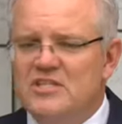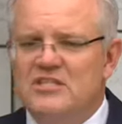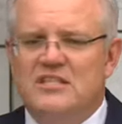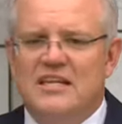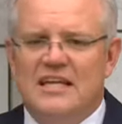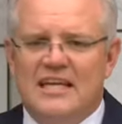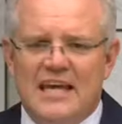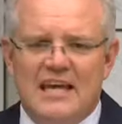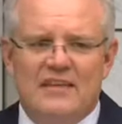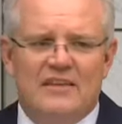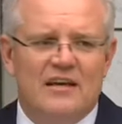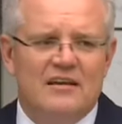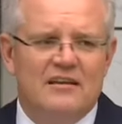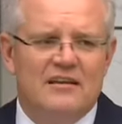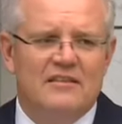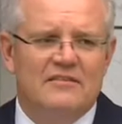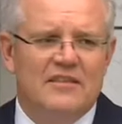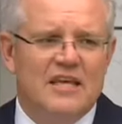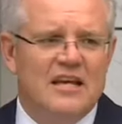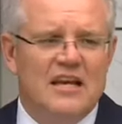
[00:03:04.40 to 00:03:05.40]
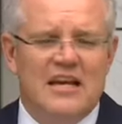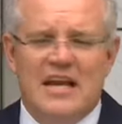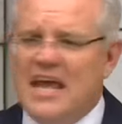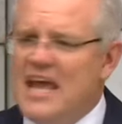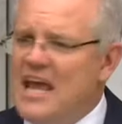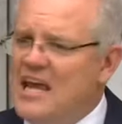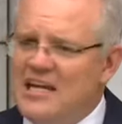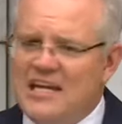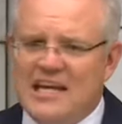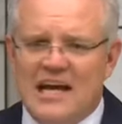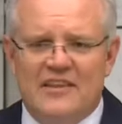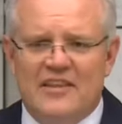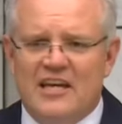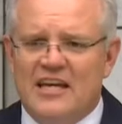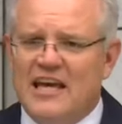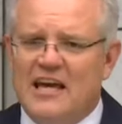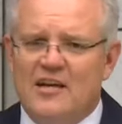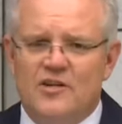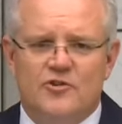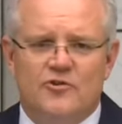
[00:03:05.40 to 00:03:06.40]
this together than in any
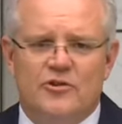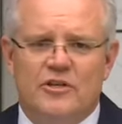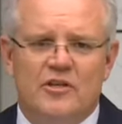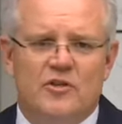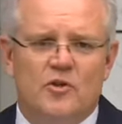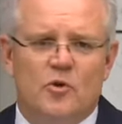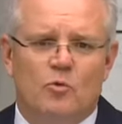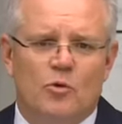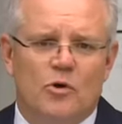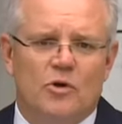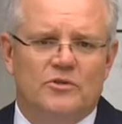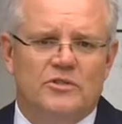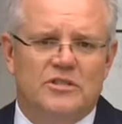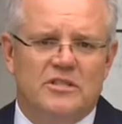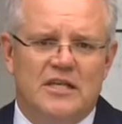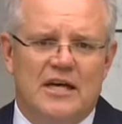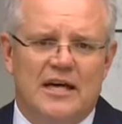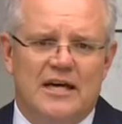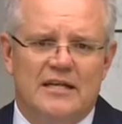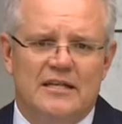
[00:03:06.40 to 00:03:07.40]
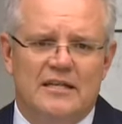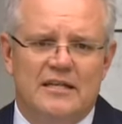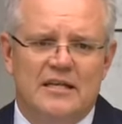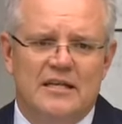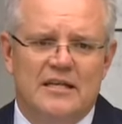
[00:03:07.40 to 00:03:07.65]
other country in the world today.